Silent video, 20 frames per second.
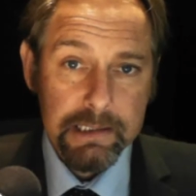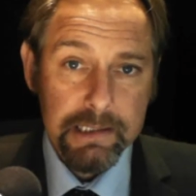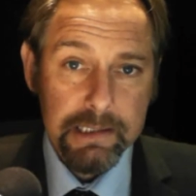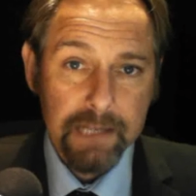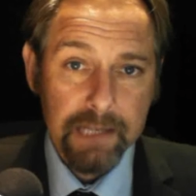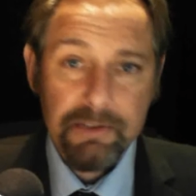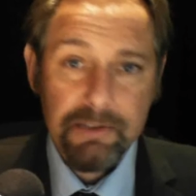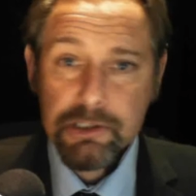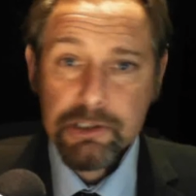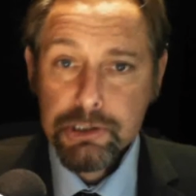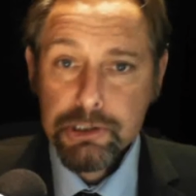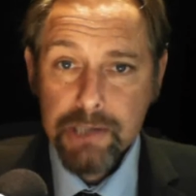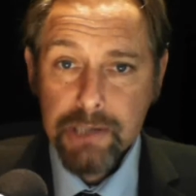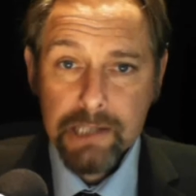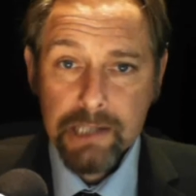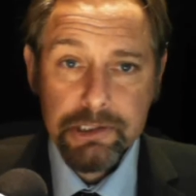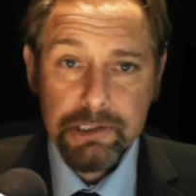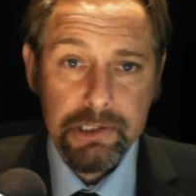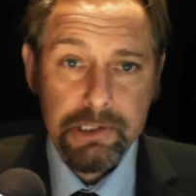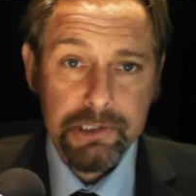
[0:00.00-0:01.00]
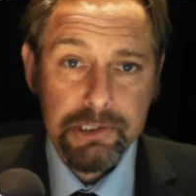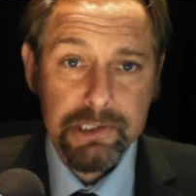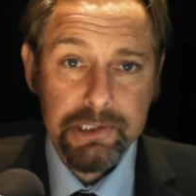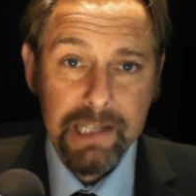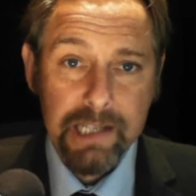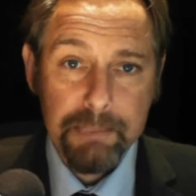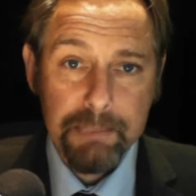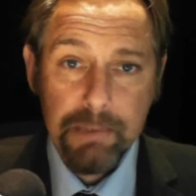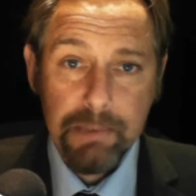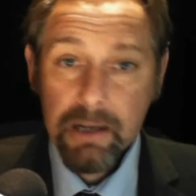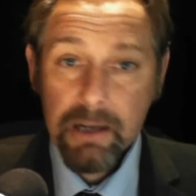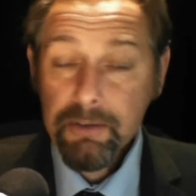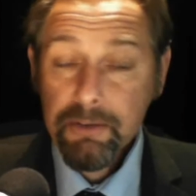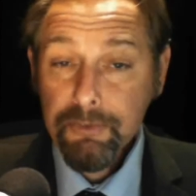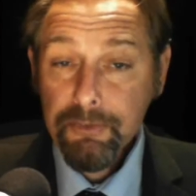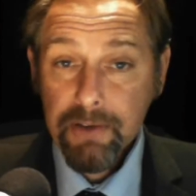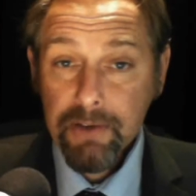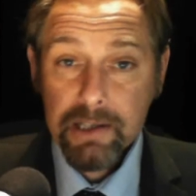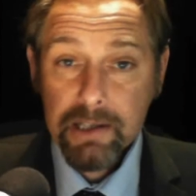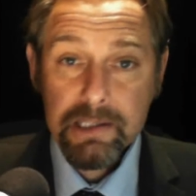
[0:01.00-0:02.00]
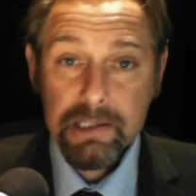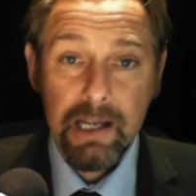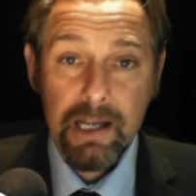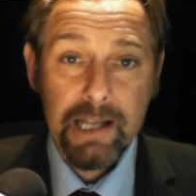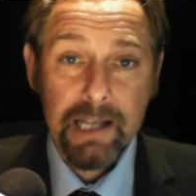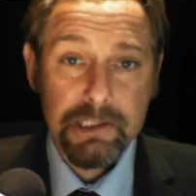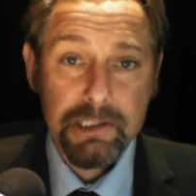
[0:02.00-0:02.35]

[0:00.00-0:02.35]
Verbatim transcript: They've entrenched us deeper and further